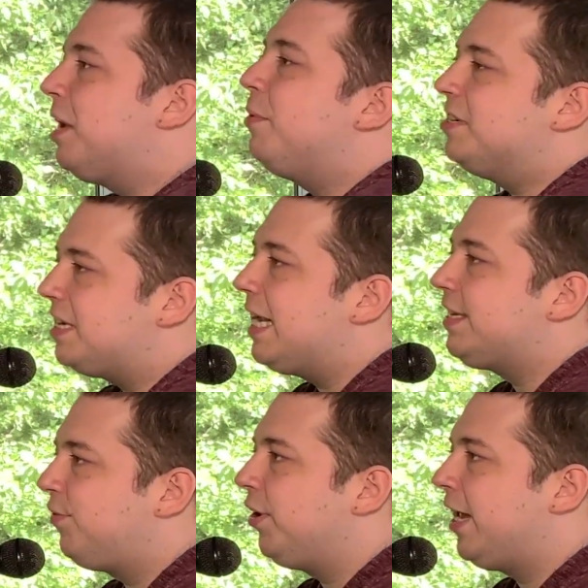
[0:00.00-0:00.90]
when you say it's
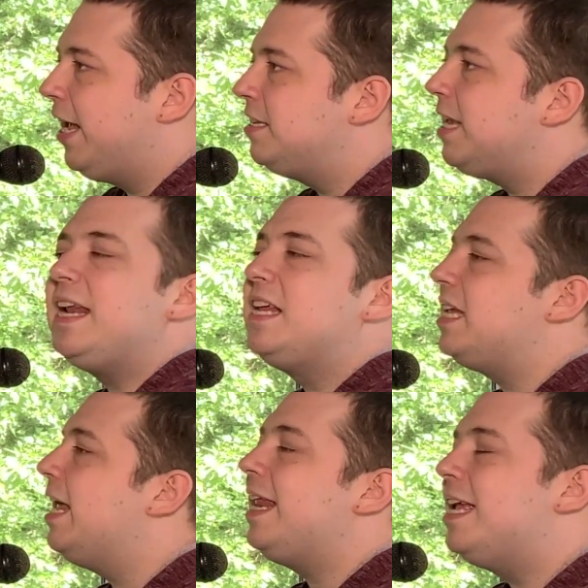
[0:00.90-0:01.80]
for kids, it is.
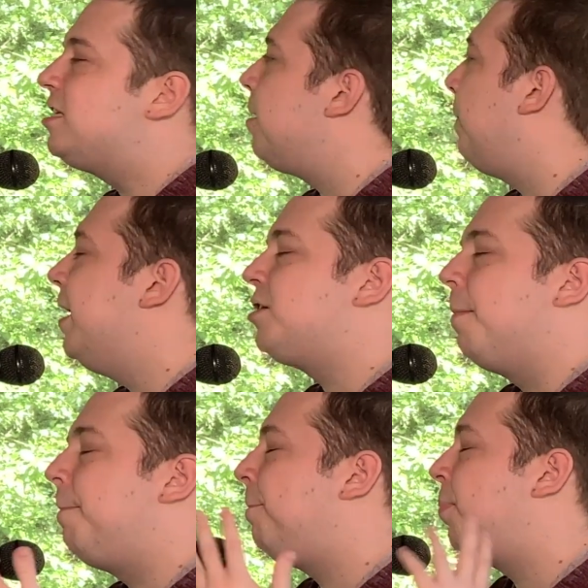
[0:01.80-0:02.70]
Yeah. It is a. It's
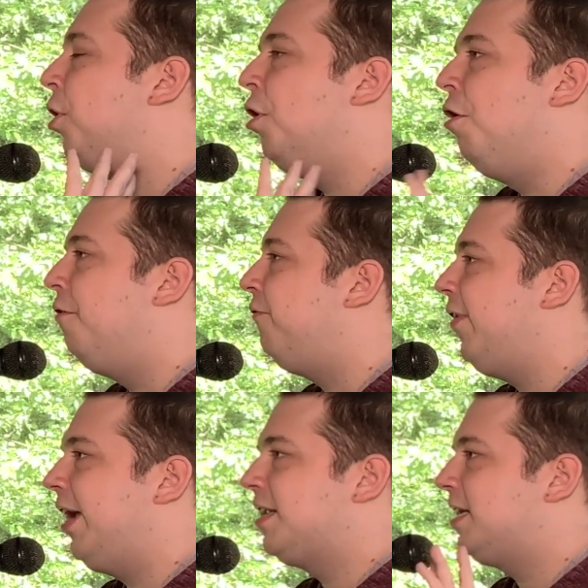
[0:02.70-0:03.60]
a
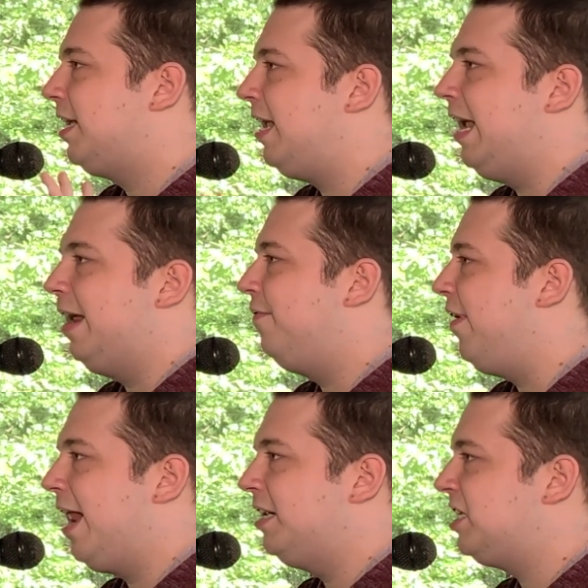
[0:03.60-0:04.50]
perfect kid
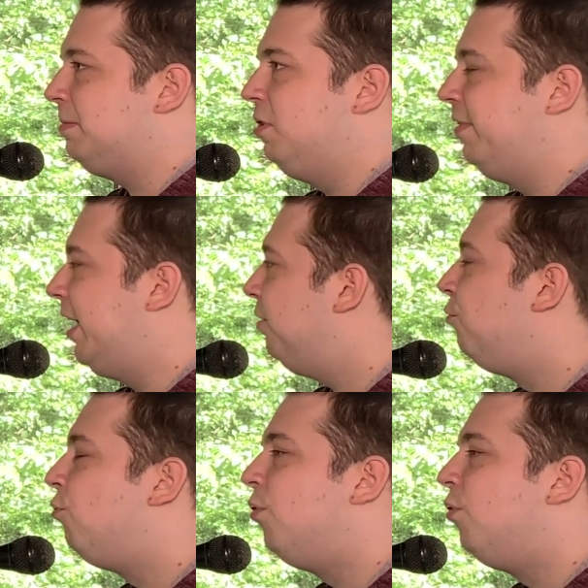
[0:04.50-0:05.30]
fantasy movie. I it